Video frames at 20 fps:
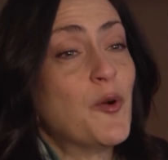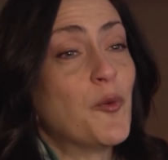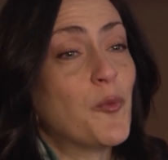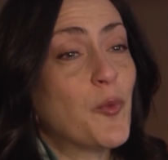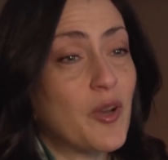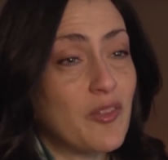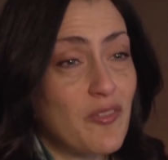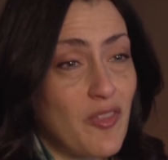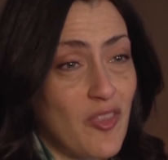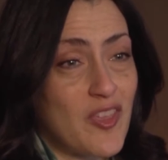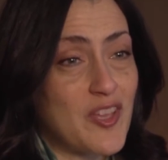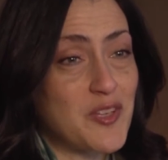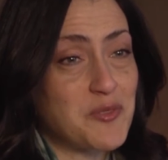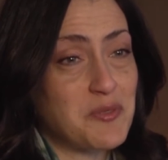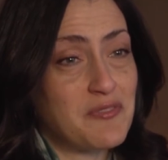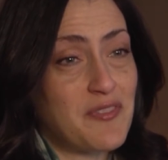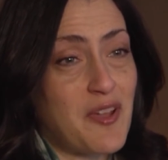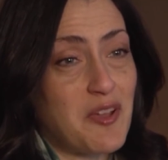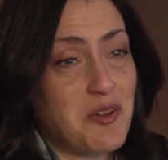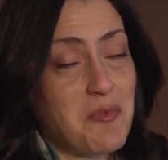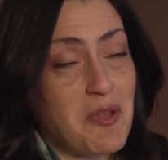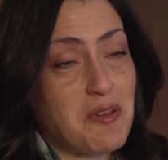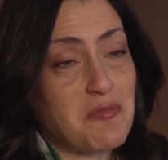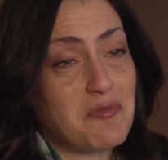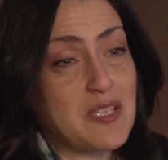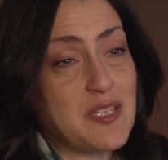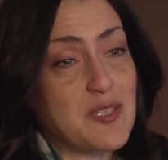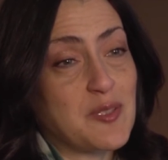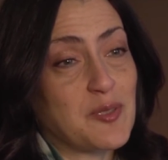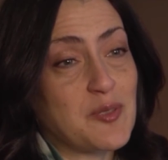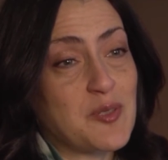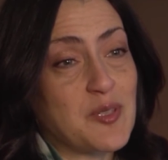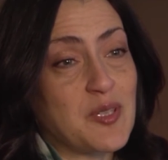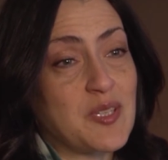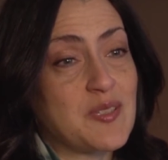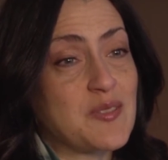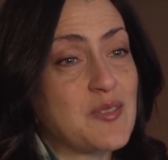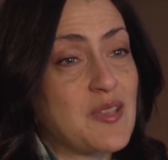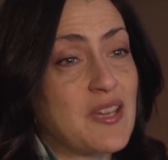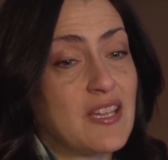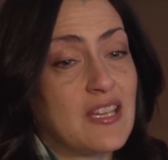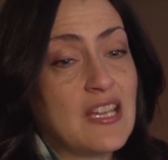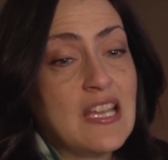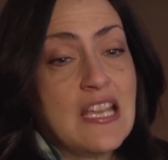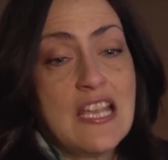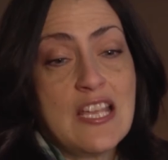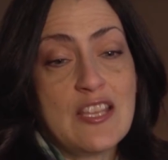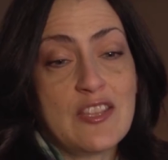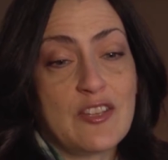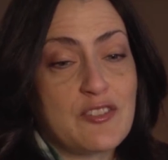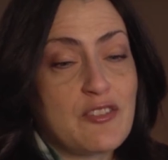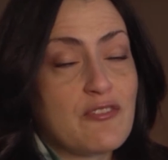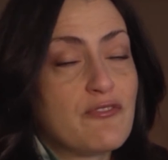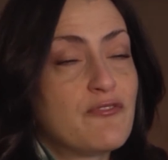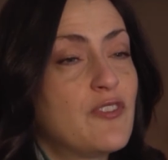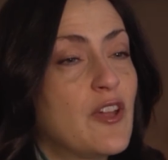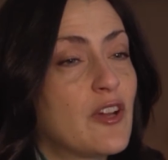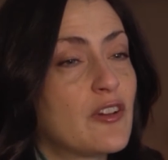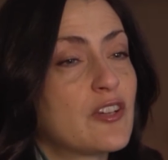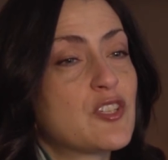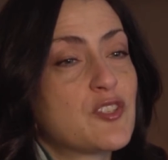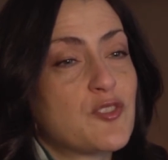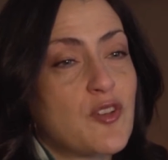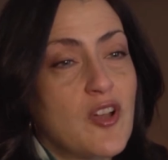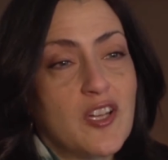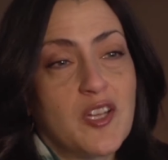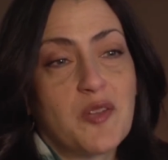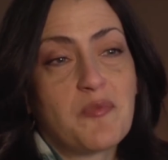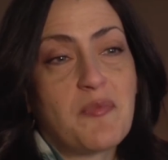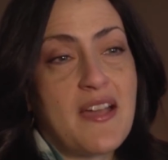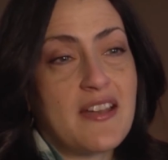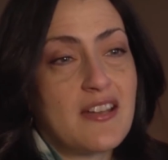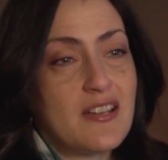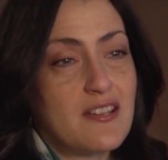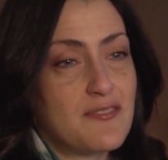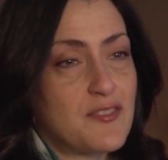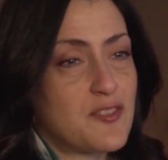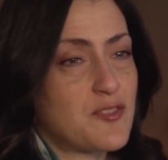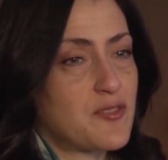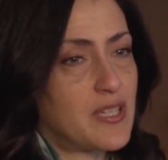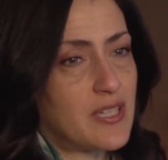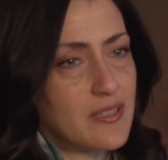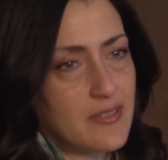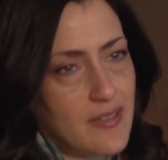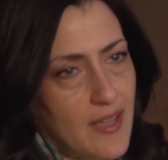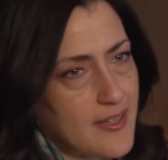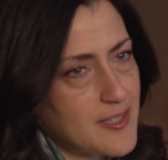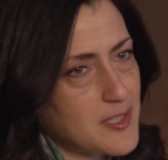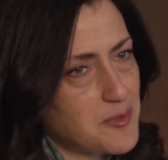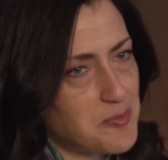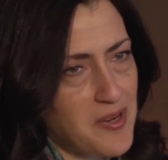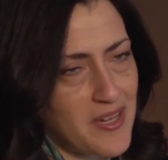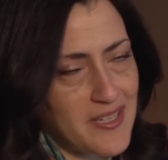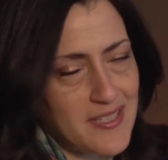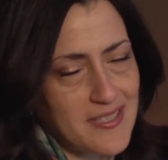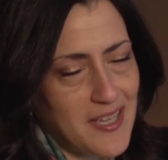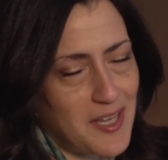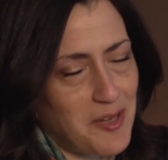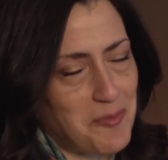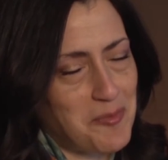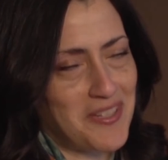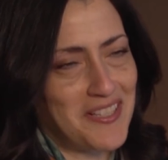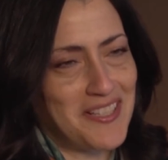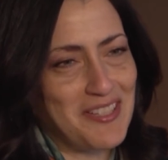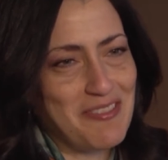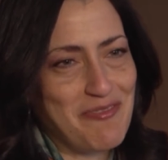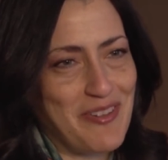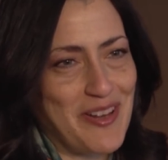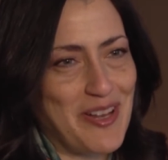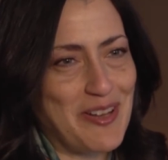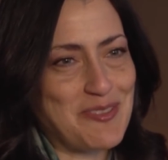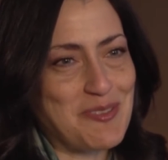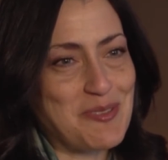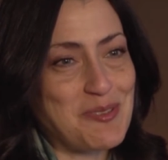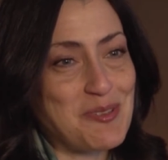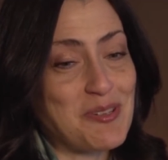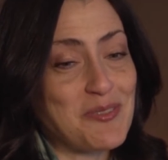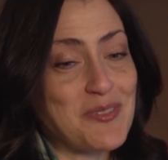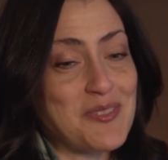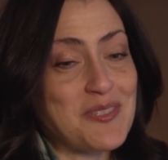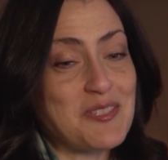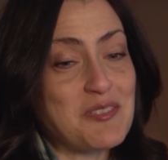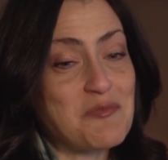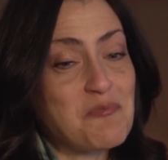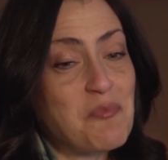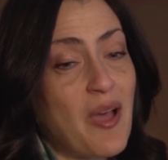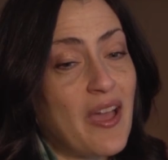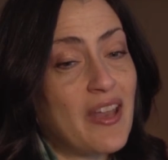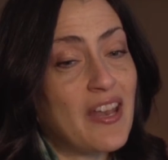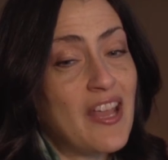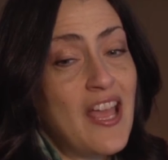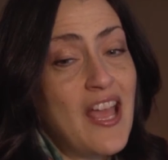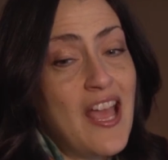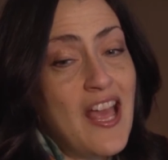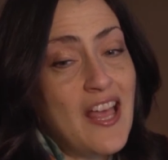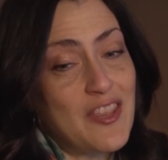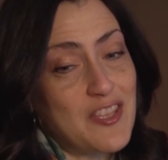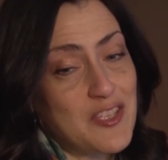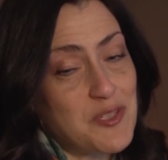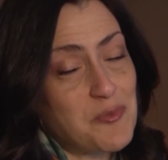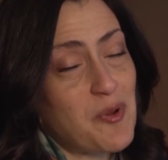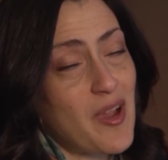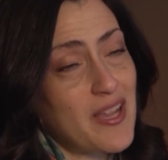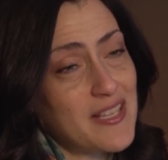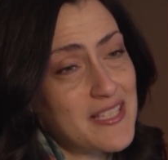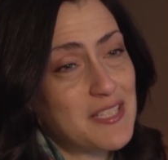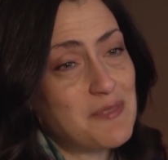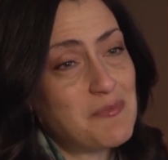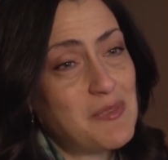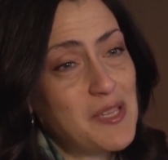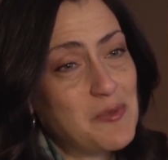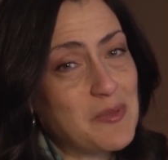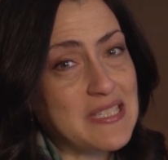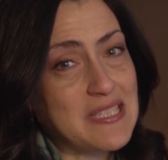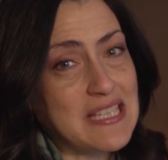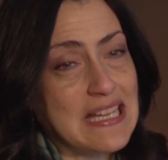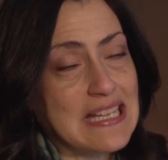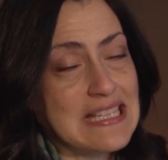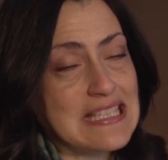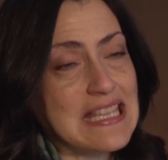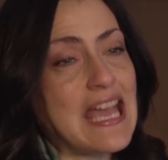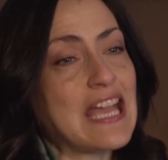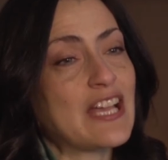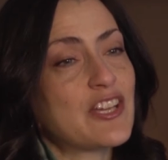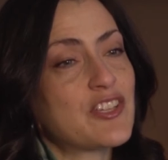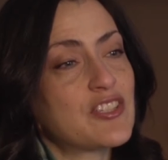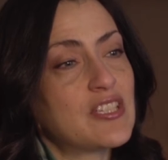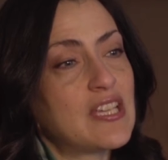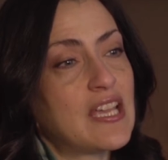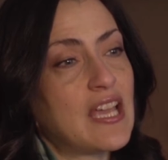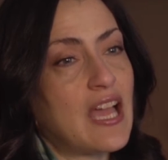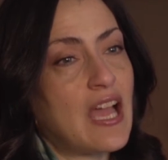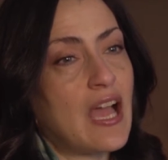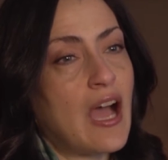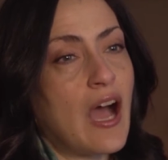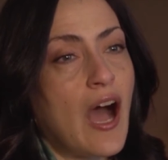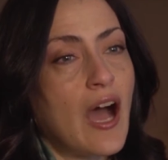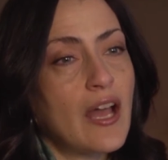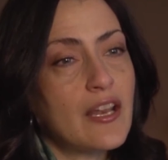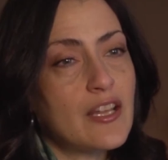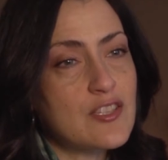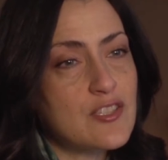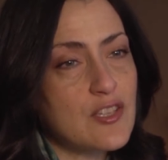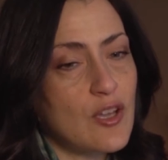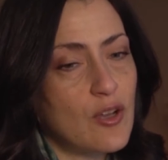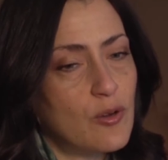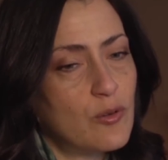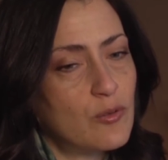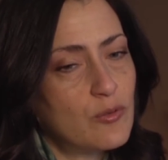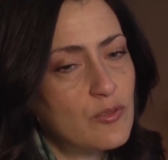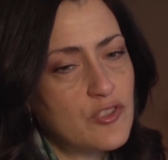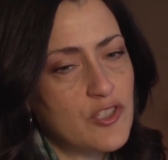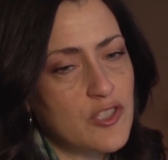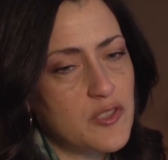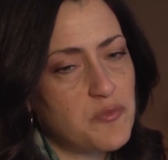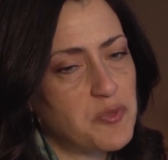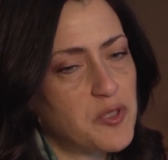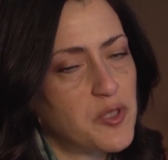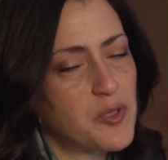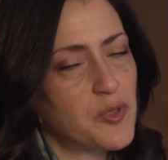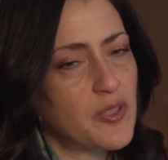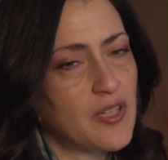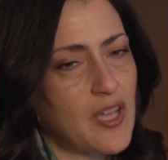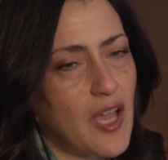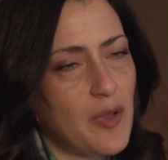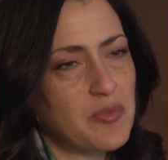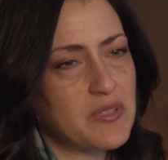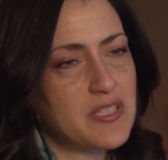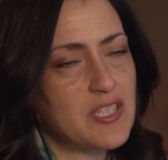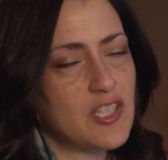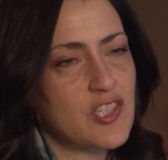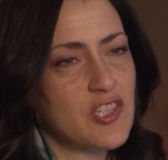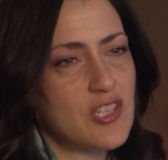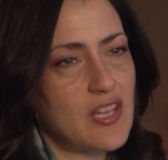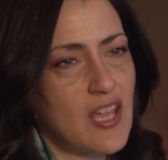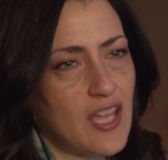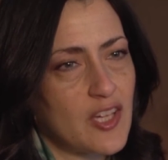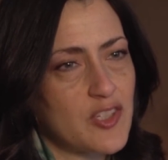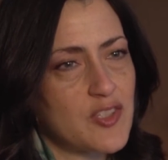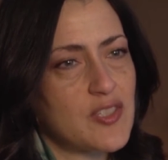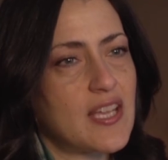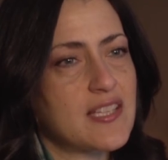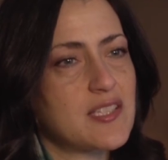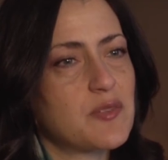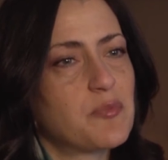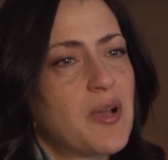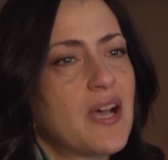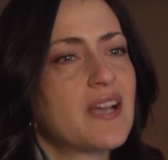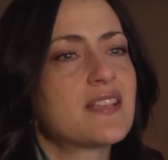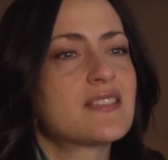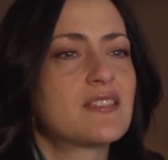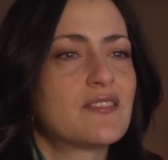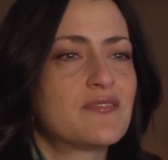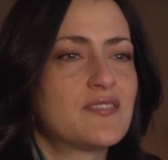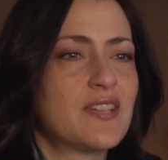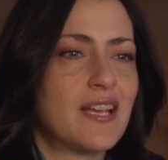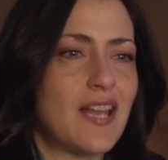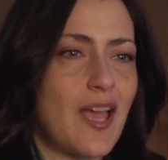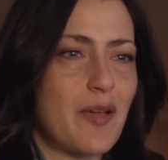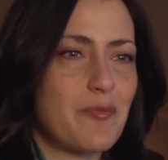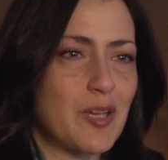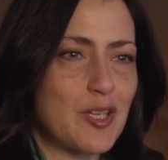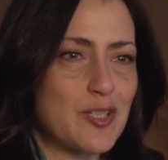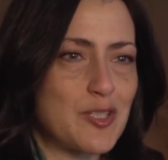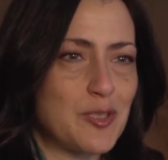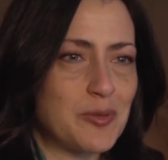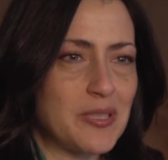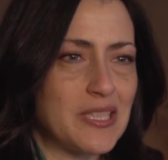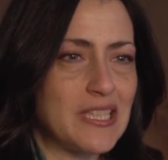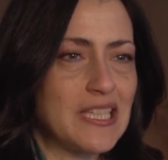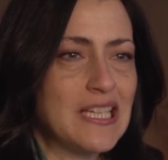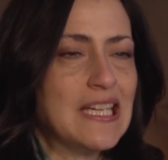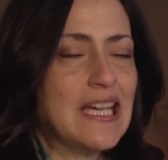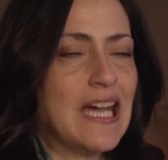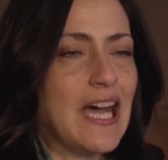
One of the things we found in my research is that there's a very strong competitive streak, not a surprise to anybody financial services, but the surprise to me that it's actually on its own, just pure competition actually has a positive dynamic to it.